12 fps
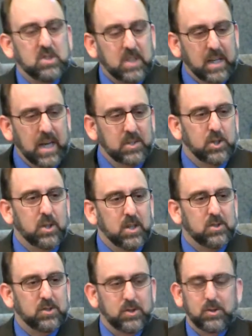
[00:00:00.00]
to get you to
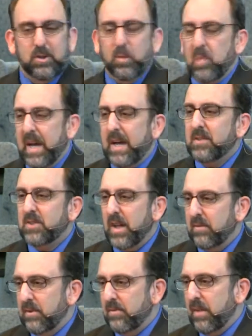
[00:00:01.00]
sue the pants
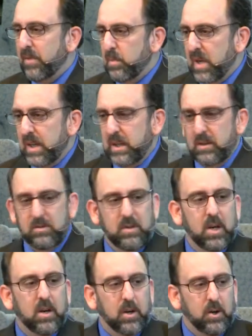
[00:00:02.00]
off of everybody you
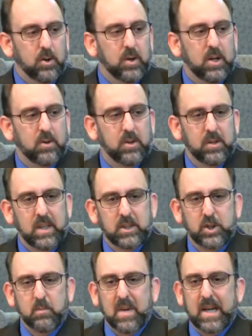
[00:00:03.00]
know in order
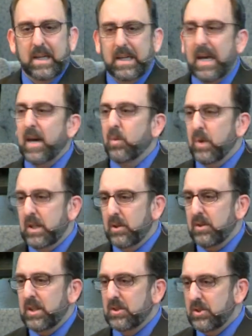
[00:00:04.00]
that you might get what you
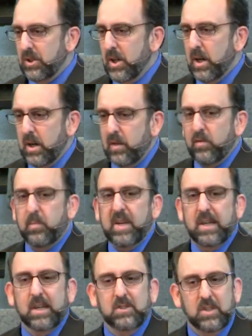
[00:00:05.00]
deserve
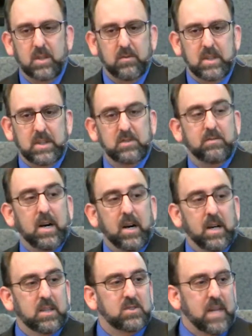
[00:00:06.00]
because of these
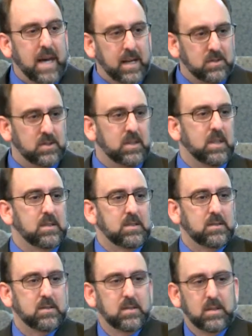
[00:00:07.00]
various
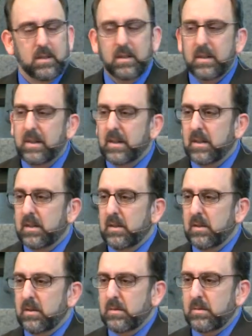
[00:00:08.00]
accidents.
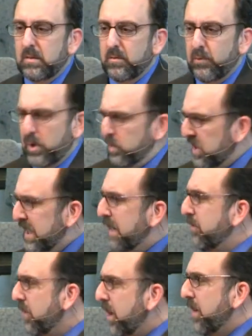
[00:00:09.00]
For a
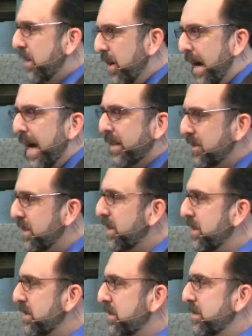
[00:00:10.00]
believer, are there
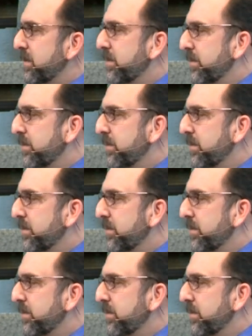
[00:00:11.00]
accidents?